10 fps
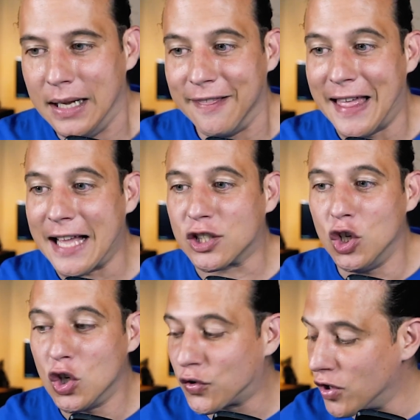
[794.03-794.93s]
That's the
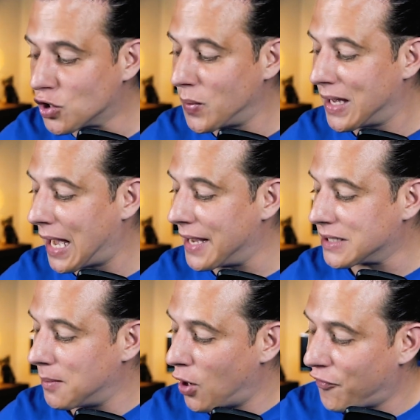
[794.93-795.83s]
news for this week, guys.
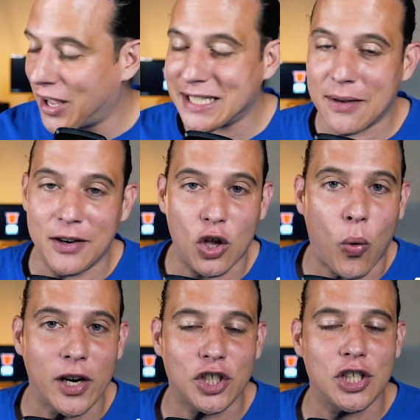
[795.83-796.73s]
Let me know if you guys have any
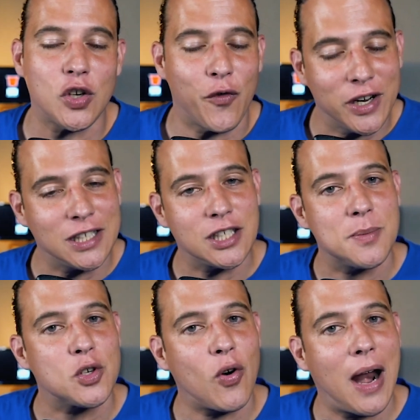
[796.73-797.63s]
questions. Don't forget to
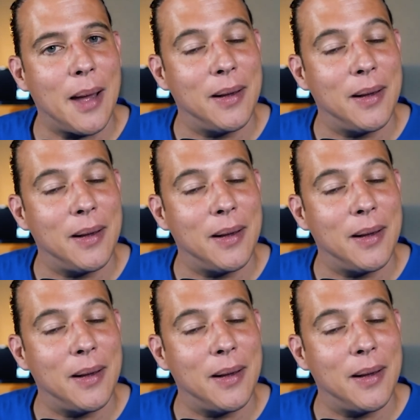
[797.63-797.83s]
subscribe.